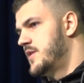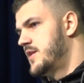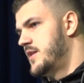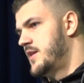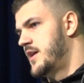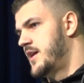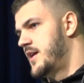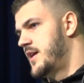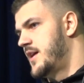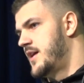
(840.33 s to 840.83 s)
and,
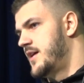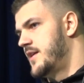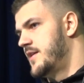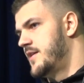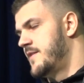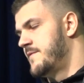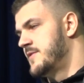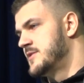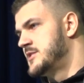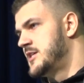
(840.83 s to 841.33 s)
and
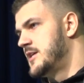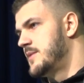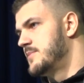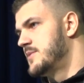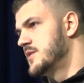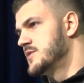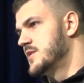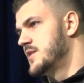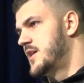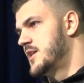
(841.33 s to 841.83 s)
if a team
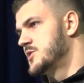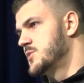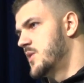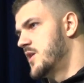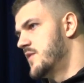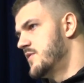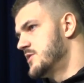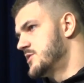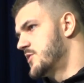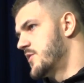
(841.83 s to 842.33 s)
does a lot of
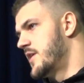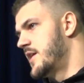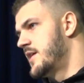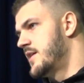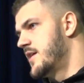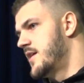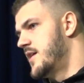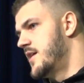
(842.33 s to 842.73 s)
12, it's great.